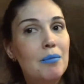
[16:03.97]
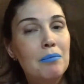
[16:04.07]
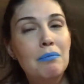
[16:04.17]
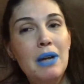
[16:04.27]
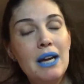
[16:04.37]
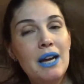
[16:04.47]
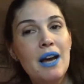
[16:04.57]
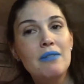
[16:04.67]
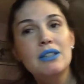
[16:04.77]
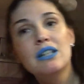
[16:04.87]
Men
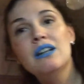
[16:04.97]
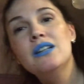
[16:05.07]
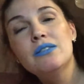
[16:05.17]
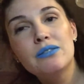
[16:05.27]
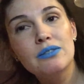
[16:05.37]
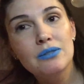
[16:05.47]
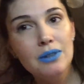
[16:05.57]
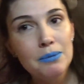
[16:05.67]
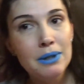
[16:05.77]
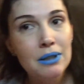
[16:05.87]
have a ton of
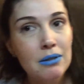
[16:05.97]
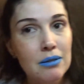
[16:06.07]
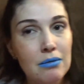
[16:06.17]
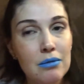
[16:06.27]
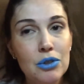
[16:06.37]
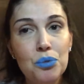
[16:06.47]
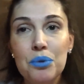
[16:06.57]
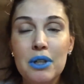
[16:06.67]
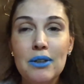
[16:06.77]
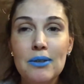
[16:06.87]
women
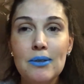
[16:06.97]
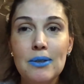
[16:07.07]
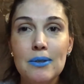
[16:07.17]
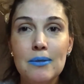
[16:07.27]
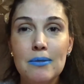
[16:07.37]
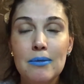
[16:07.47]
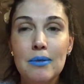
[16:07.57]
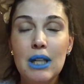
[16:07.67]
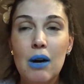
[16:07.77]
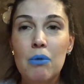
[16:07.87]
superheroes.
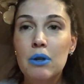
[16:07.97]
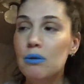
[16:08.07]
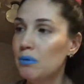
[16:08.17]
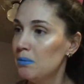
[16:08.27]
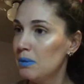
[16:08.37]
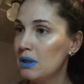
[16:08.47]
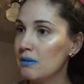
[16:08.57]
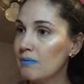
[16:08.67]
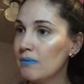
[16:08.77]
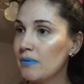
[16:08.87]
We got Wonder Woman.
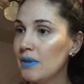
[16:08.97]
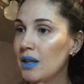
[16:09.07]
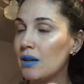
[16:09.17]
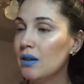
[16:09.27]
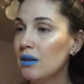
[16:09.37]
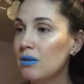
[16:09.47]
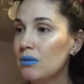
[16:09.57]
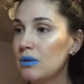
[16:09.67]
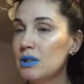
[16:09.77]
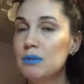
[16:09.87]

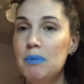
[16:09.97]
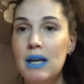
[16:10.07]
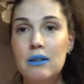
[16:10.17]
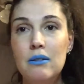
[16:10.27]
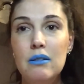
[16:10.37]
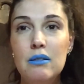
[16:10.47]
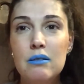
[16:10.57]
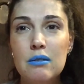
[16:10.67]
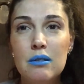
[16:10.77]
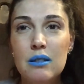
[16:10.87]
And who else? Batgirl.
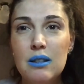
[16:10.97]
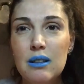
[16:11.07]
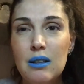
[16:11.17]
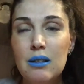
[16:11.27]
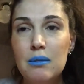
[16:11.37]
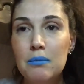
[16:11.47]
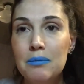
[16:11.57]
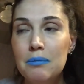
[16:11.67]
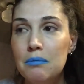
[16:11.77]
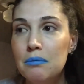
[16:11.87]

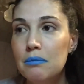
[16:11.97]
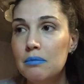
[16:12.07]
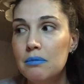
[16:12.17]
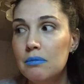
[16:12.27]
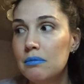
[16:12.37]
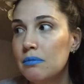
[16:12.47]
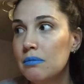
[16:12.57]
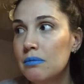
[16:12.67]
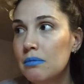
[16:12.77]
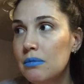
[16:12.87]
Um,
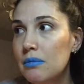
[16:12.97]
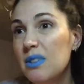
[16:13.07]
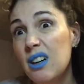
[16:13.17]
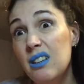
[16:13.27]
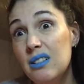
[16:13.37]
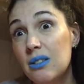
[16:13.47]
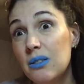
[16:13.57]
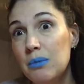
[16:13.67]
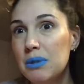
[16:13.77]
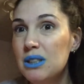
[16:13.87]
Harley
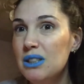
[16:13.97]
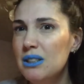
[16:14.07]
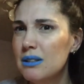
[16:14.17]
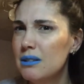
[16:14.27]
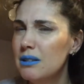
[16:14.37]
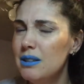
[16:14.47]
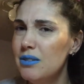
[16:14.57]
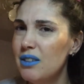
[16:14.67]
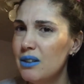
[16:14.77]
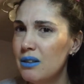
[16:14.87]
Quinn, but she's she's
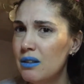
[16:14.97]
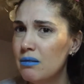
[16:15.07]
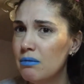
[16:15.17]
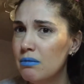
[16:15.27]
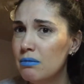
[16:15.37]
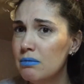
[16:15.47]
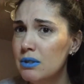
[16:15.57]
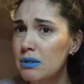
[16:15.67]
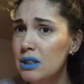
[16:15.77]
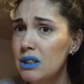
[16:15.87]
a villain.
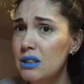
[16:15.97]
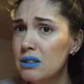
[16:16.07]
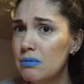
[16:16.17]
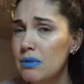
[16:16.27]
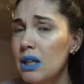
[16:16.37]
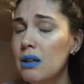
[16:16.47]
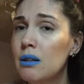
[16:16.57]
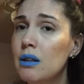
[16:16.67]
She's yeah.